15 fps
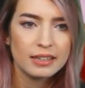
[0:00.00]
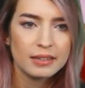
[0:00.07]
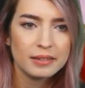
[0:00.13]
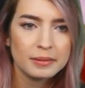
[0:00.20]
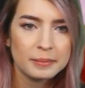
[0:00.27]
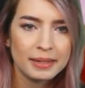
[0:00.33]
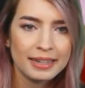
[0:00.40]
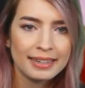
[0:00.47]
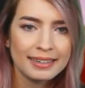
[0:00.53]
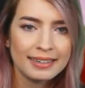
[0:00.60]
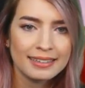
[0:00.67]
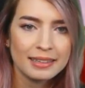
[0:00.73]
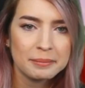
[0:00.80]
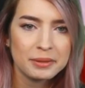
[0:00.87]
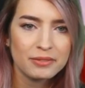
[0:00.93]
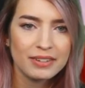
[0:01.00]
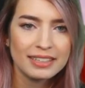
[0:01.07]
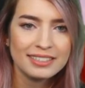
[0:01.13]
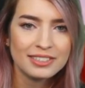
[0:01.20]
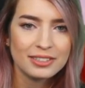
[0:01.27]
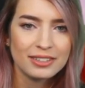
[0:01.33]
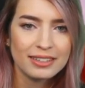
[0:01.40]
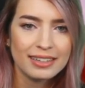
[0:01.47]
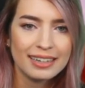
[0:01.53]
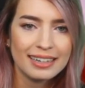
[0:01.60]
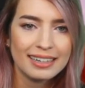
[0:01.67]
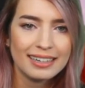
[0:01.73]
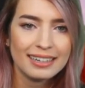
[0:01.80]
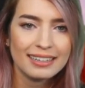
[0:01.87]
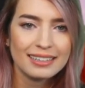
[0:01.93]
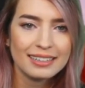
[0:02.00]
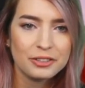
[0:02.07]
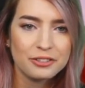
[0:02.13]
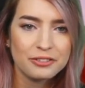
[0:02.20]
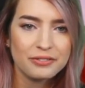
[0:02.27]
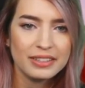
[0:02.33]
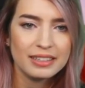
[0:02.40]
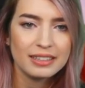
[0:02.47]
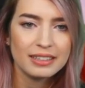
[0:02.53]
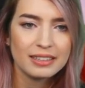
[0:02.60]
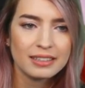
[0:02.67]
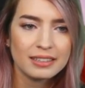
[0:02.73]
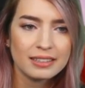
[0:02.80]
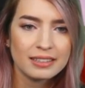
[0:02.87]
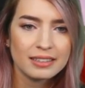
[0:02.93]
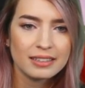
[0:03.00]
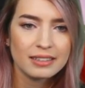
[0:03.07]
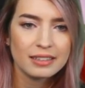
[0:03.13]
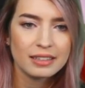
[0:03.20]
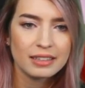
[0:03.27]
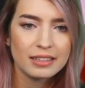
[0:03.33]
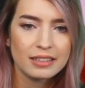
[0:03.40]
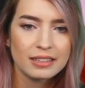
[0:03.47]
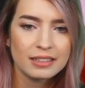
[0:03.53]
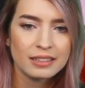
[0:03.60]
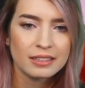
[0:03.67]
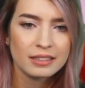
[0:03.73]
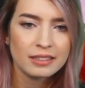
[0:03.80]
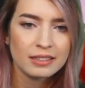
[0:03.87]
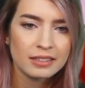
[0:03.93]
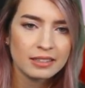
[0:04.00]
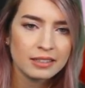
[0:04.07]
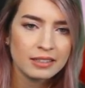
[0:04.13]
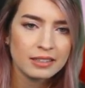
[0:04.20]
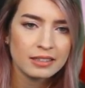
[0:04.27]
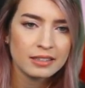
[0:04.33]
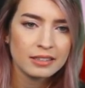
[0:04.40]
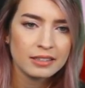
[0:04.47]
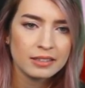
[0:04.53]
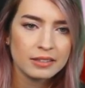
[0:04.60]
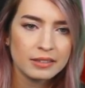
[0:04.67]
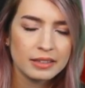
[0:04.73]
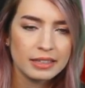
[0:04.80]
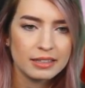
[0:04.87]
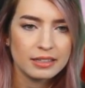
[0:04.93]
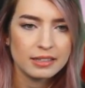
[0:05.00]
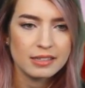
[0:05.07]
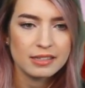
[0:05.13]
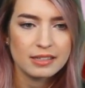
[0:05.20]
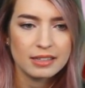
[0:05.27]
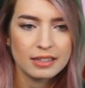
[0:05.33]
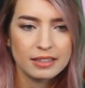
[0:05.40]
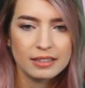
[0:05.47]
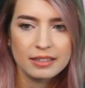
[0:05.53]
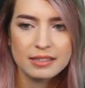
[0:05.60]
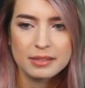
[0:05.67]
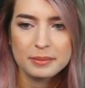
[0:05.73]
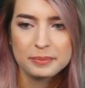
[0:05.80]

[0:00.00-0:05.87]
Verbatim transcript: Hang on. Let me find your feeding thing. There it is. There it is.